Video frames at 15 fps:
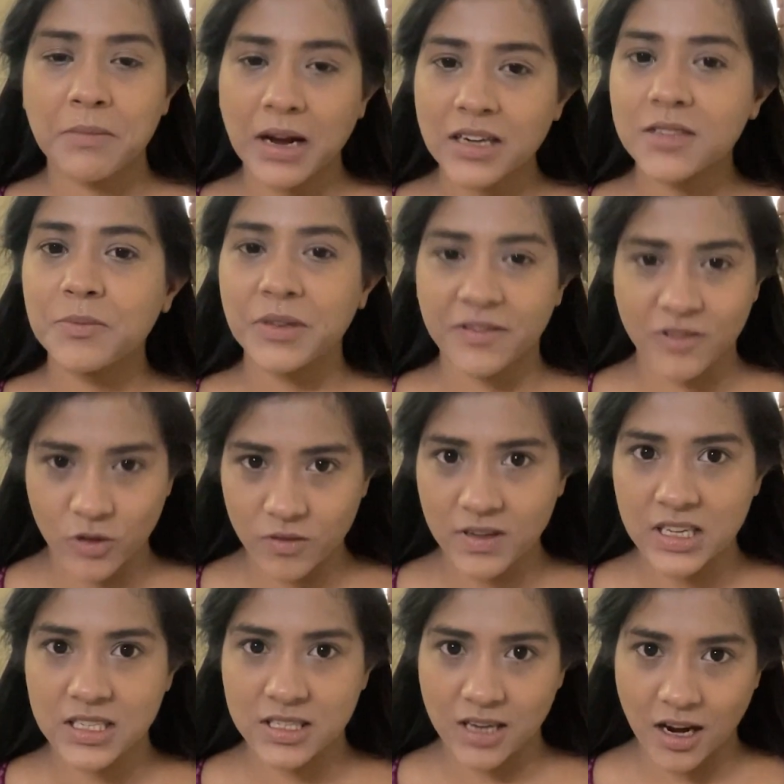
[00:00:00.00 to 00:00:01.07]
But before
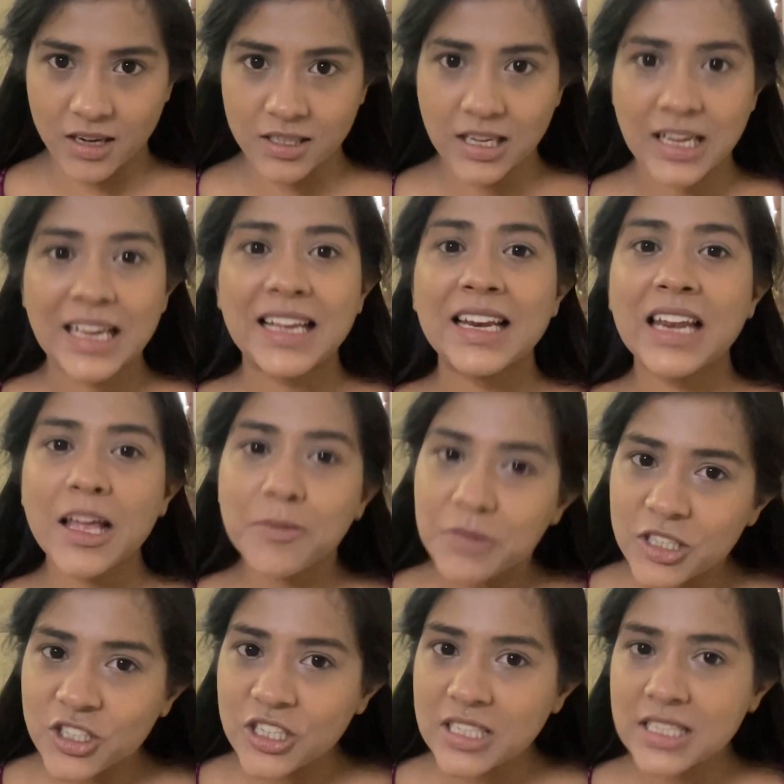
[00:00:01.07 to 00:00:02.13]
we start, let
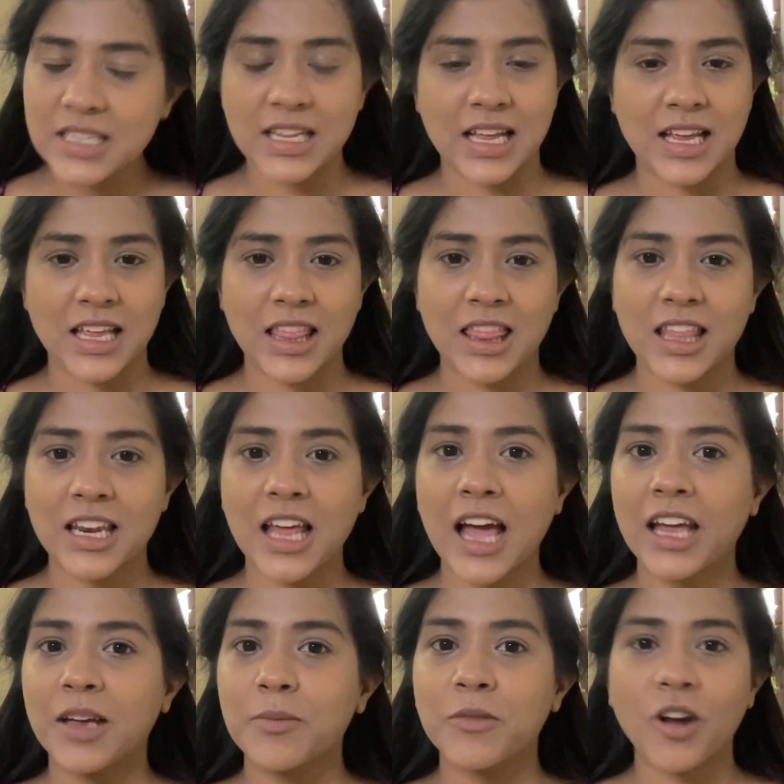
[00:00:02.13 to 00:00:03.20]
me just say that
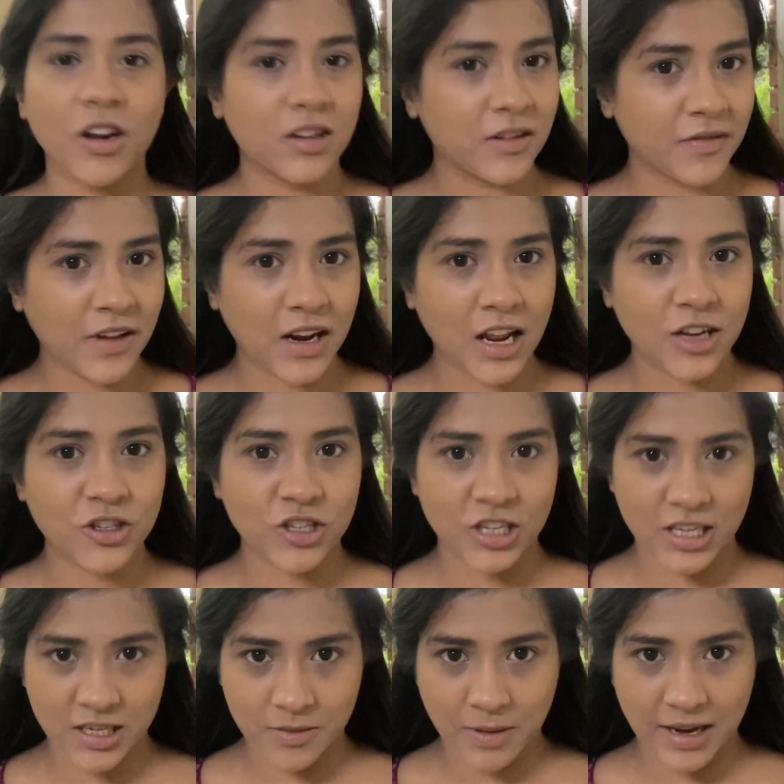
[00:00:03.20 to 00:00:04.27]
I am not a
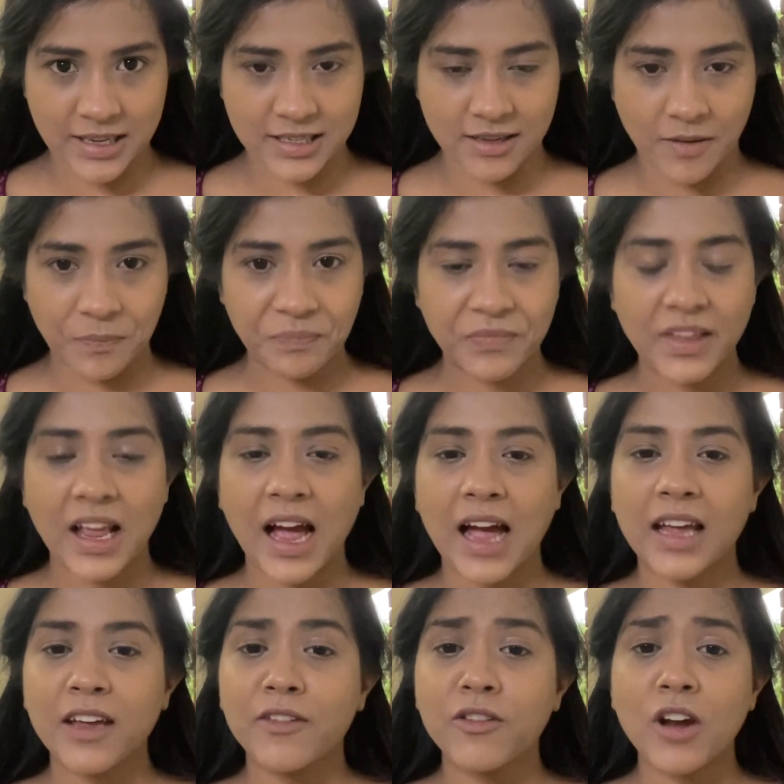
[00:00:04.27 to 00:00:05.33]
financial advisor.
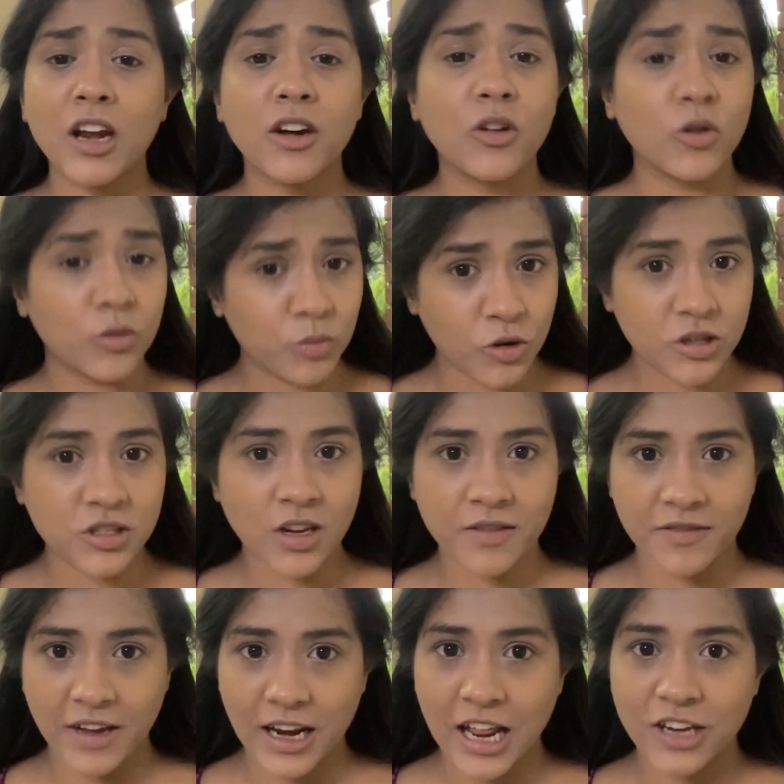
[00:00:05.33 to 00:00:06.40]
I have read no books
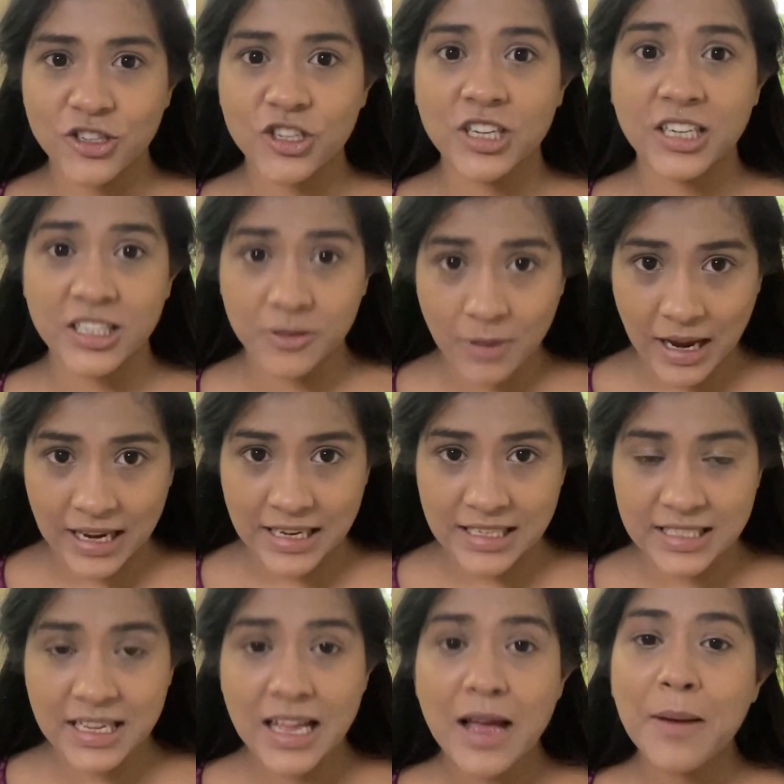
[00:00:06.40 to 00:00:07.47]
on financial
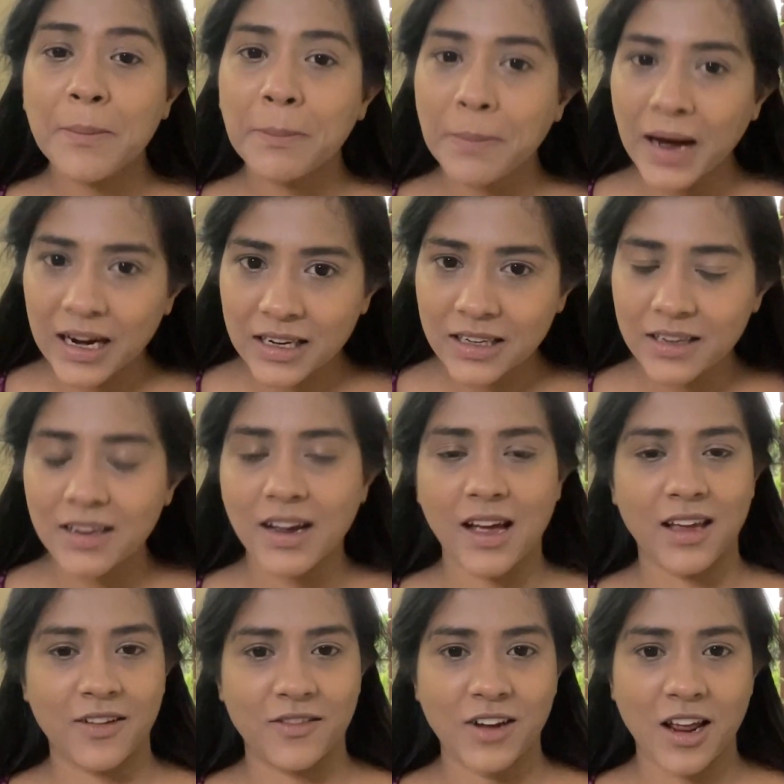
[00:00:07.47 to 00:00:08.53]
advice, but
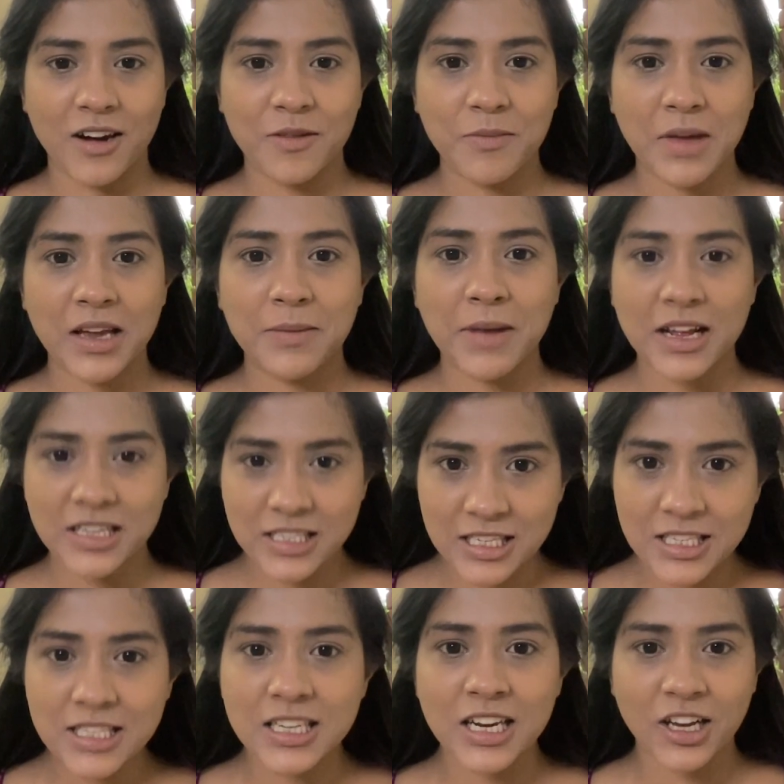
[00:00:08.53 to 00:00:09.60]
I have done my
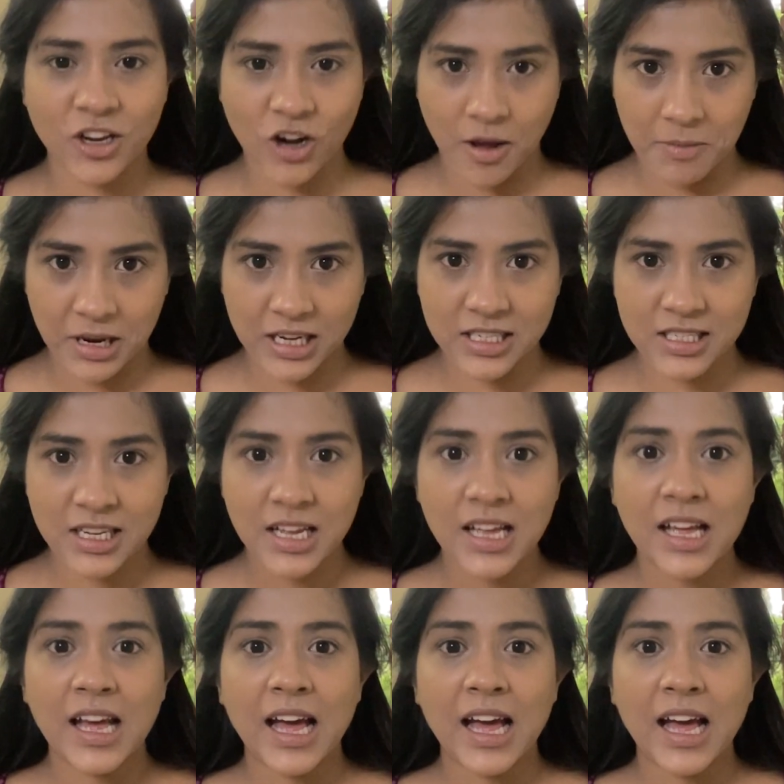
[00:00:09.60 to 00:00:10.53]
masters in economics